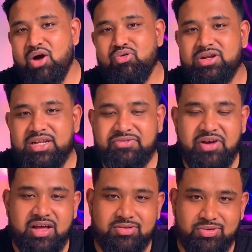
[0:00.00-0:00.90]
I would leave
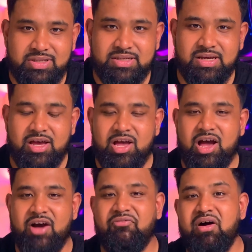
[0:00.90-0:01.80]
it at 3.
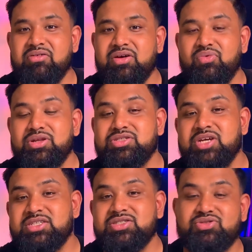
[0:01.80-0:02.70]
I found it when you
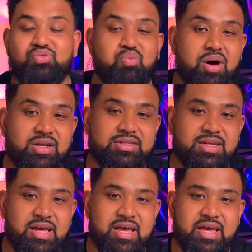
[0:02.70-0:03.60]
changed it to 1,
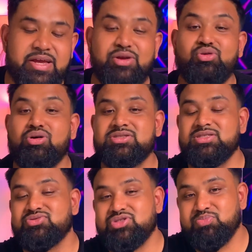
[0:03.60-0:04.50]
it lost
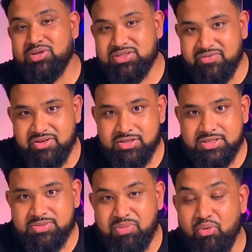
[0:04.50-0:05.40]
its
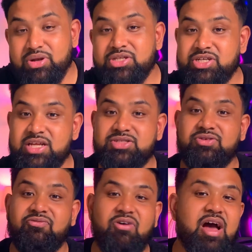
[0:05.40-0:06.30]
responsiveness. But when you change it
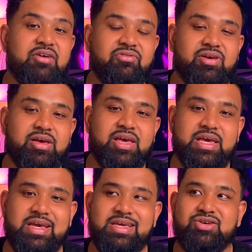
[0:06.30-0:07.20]
to 5,
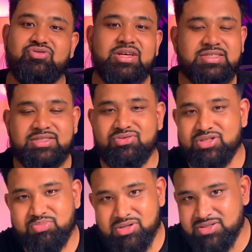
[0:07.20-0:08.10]
it increases the
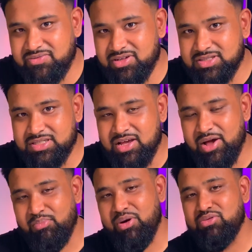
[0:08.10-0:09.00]
responsiveness,
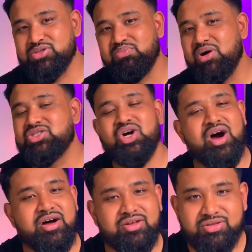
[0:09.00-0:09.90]
but it was much
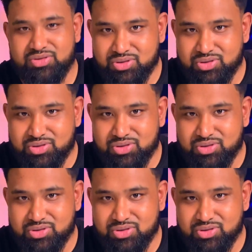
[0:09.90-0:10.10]
harder to